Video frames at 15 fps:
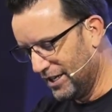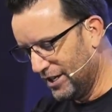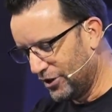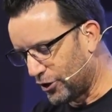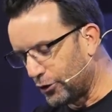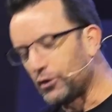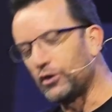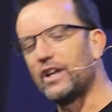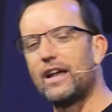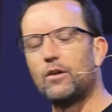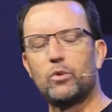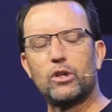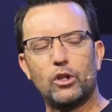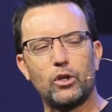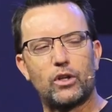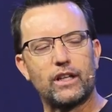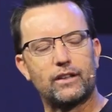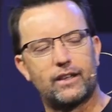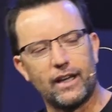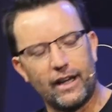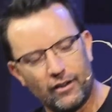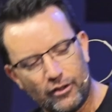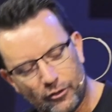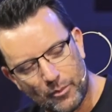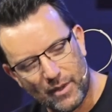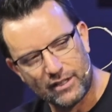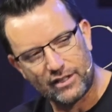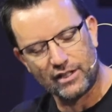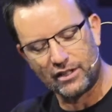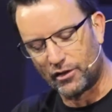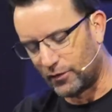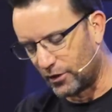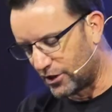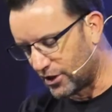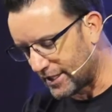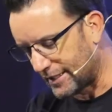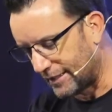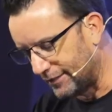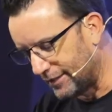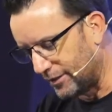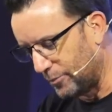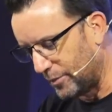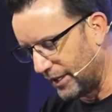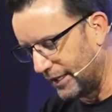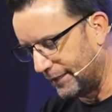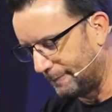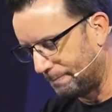So today we'll look at the health message for just a little bit.